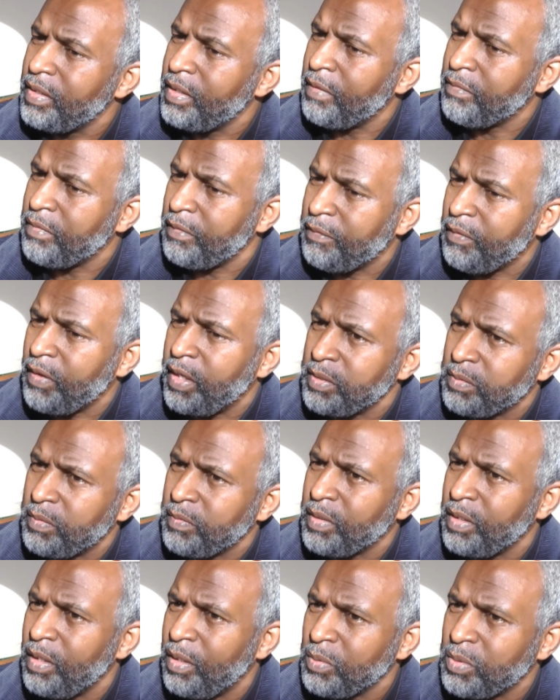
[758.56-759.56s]
of the fights
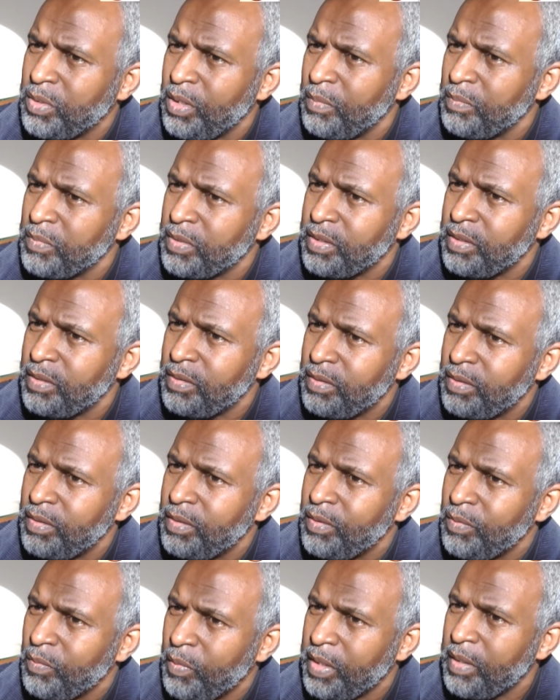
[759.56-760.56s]
with Carl Thompson.
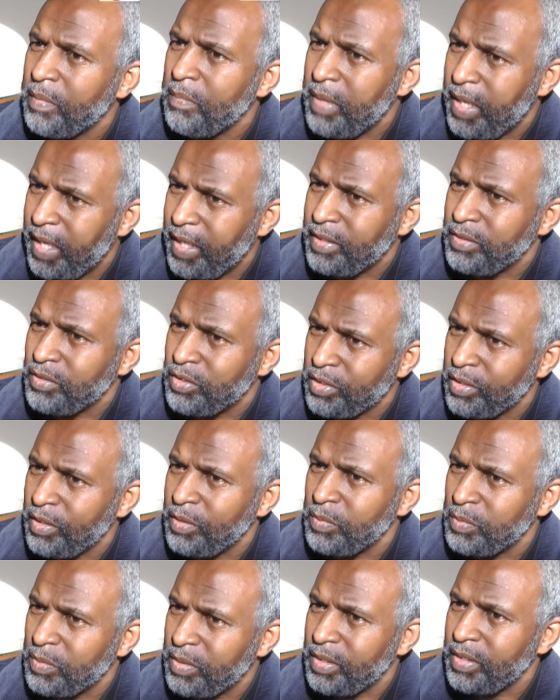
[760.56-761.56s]
When a man
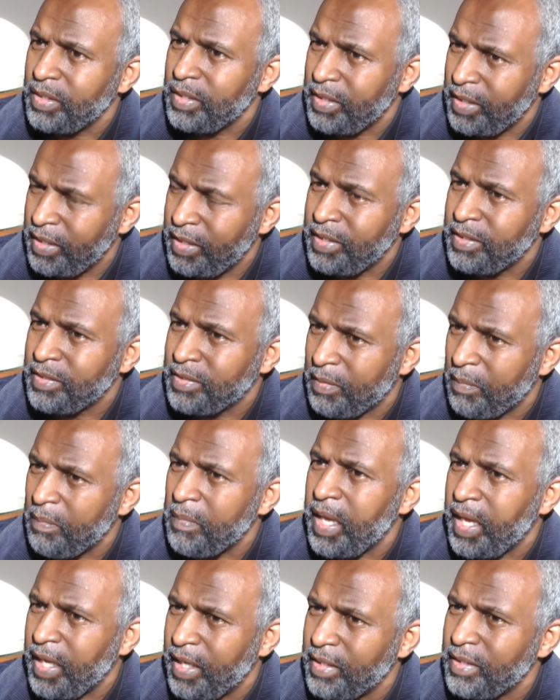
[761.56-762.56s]
showed he is a
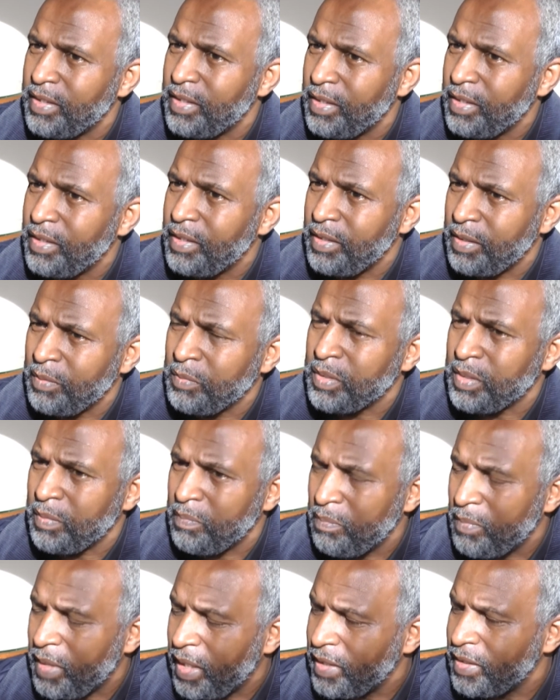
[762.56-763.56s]
man, he was
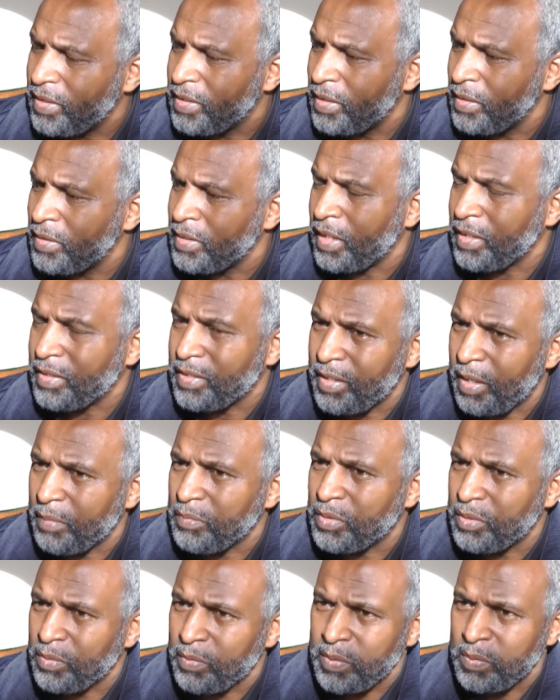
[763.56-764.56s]
amazing. His
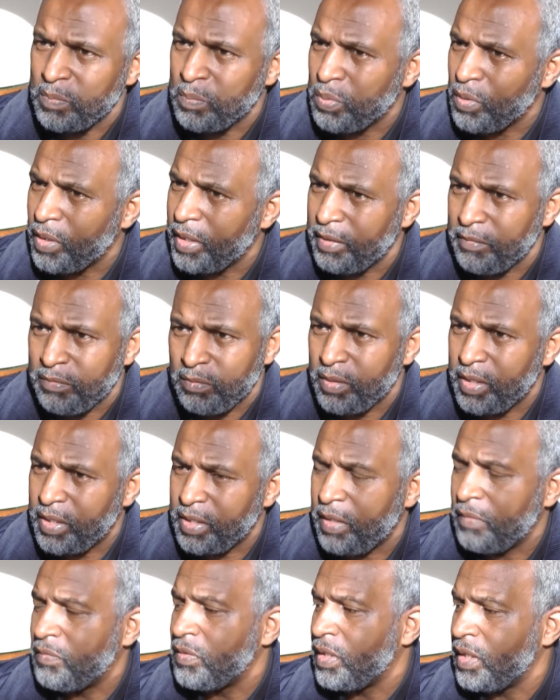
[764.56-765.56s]
exceptional, his bravery
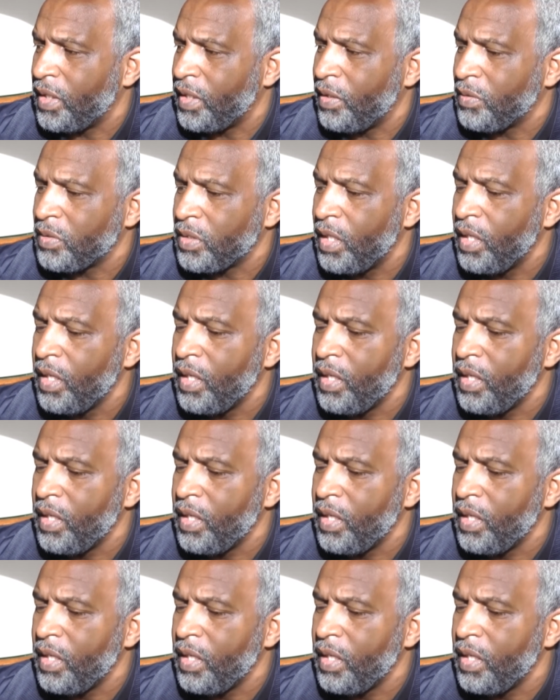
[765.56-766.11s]
and everything else. And